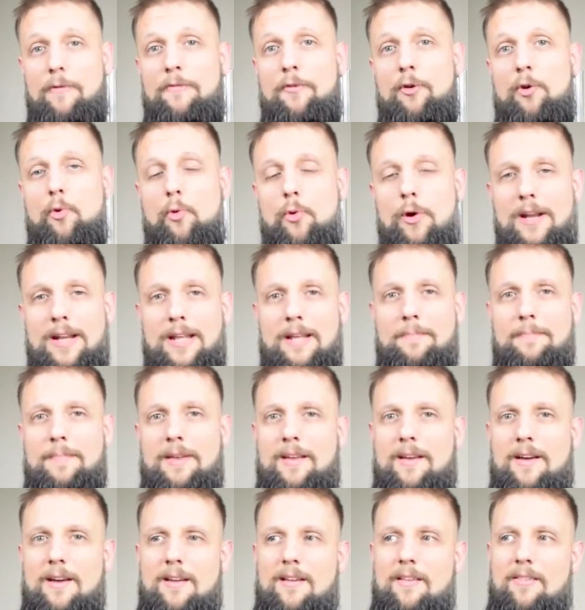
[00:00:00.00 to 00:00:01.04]
with quitting
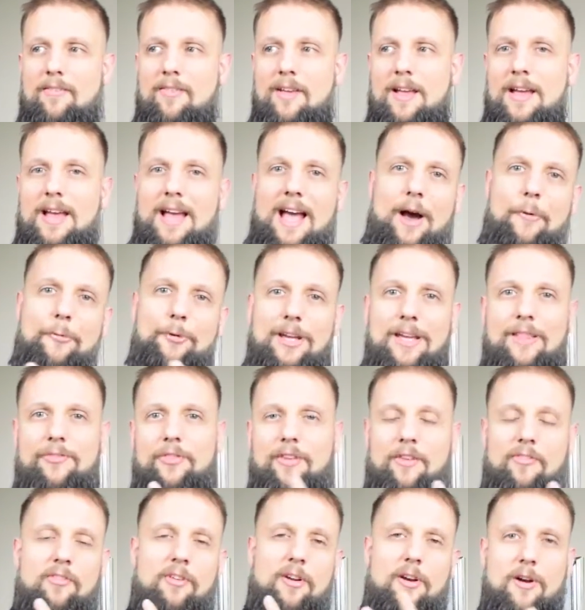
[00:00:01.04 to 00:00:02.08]
because I would get
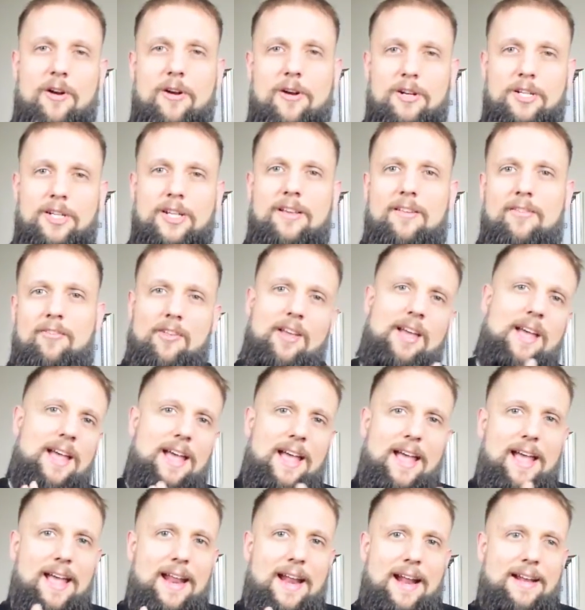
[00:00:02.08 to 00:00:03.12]
these urges
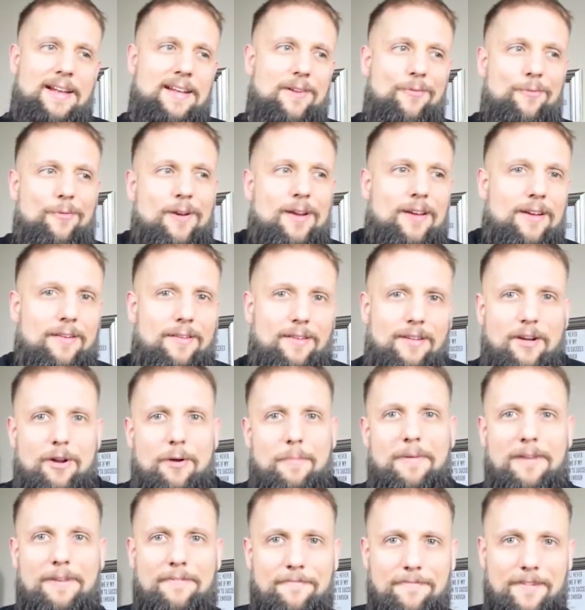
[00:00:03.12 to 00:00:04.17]
and I didn't want to, you know,
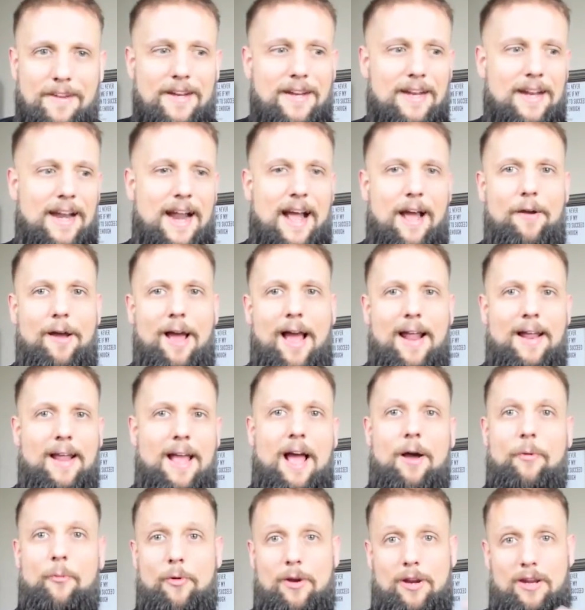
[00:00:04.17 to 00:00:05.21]
be fiending. I, I,
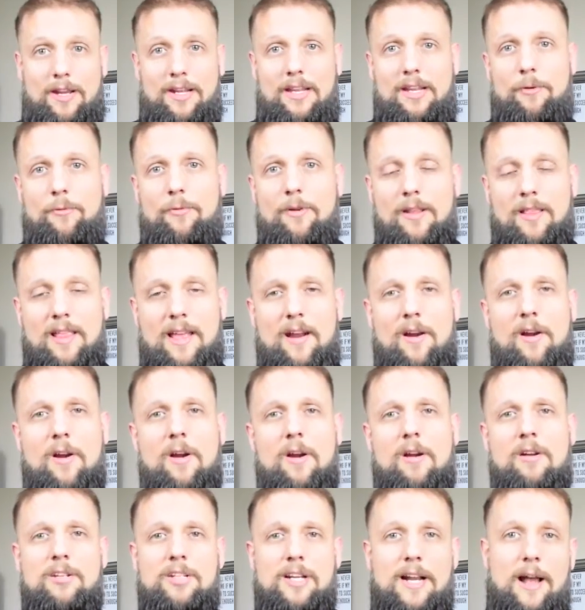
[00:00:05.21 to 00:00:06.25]
I wanted to get rid of that
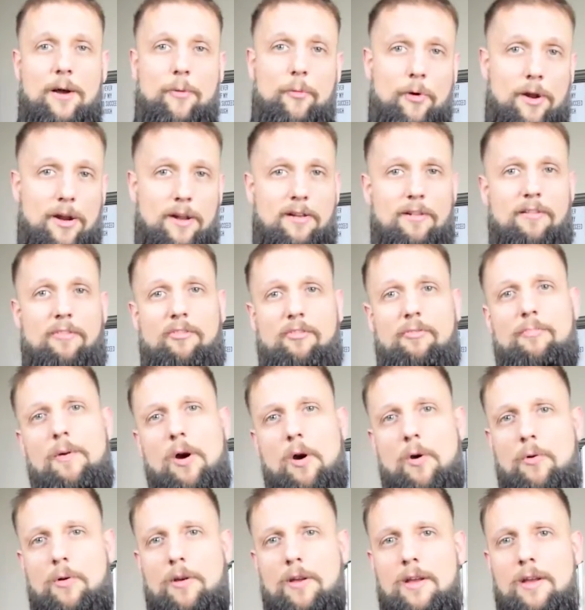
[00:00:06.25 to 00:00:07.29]
urge and I wanted to
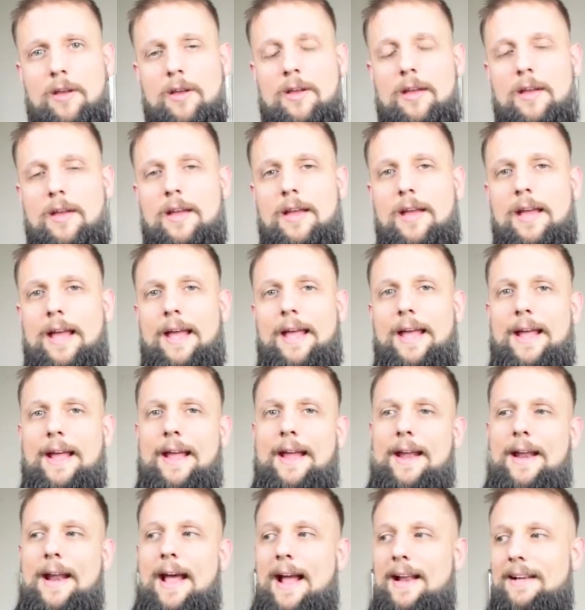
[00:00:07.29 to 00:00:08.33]
smoke.
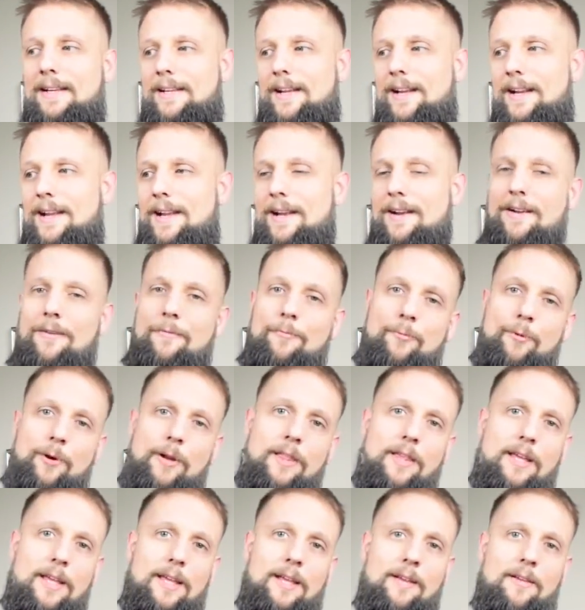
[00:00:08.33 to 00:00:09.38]
And I didn't
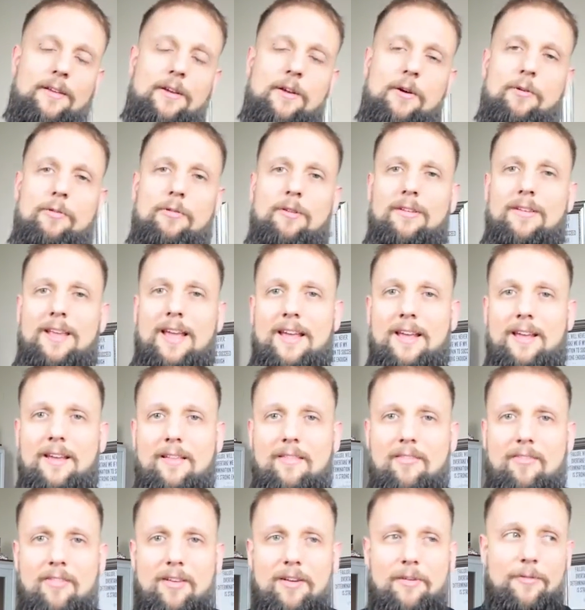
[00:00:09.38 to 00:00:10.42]
really, you know, take in
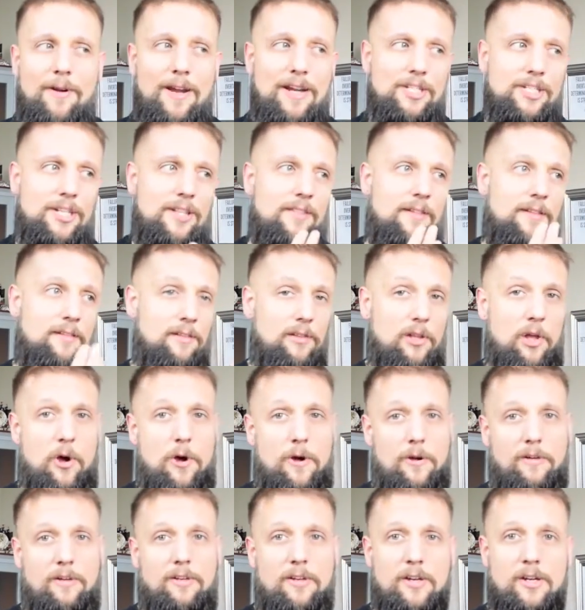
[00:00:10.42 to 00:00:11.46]
consideration the
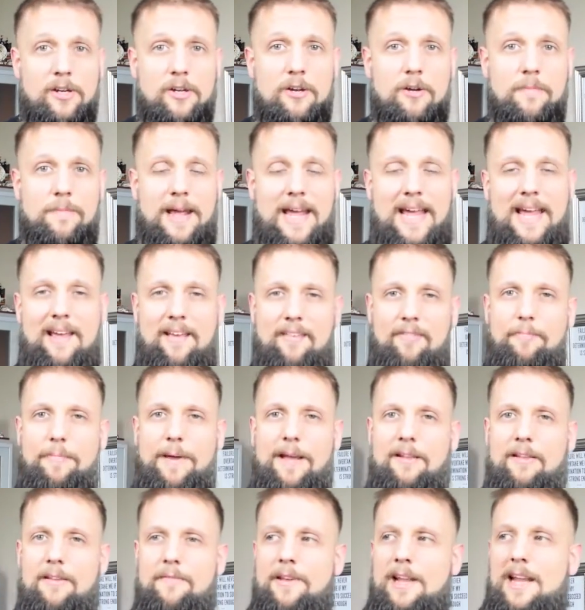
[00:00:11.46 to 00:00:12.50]
long-term
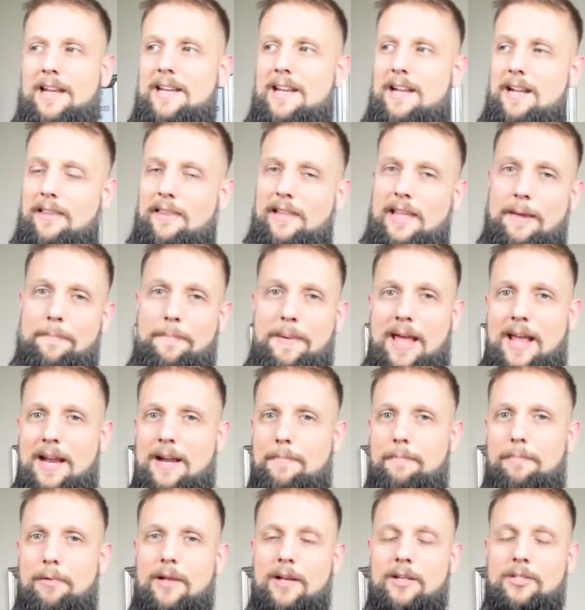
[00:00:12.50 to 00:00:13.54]
aspect of it. I didn't link pain
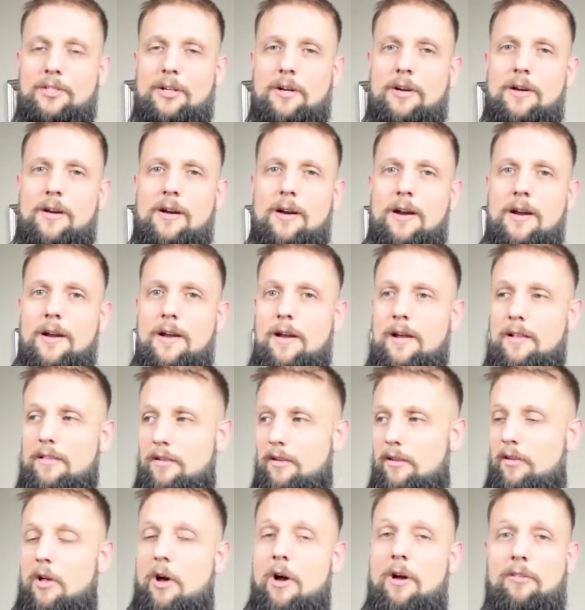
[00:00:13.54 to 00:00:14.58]
and pleasure to
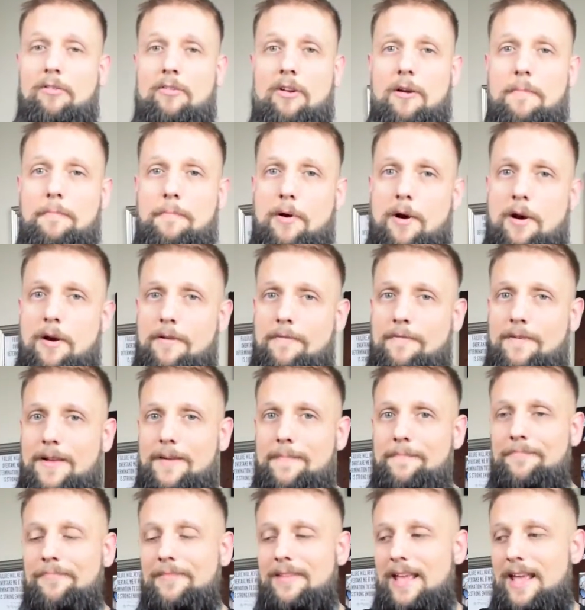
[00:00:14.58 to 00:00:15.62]
the long-term part of
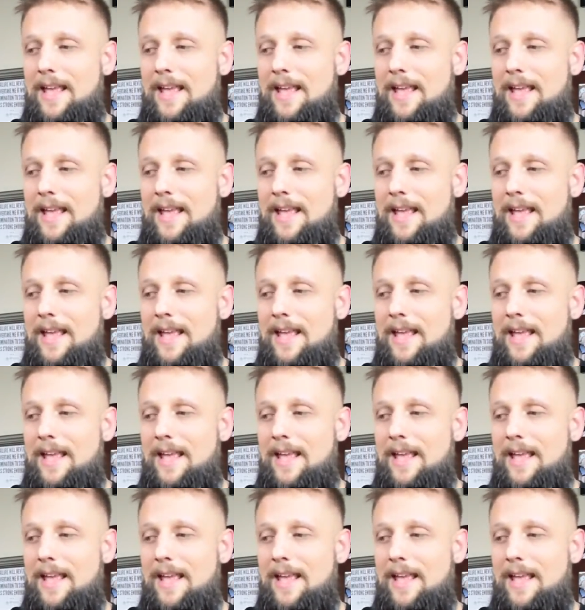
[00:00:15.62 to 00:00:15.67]
it.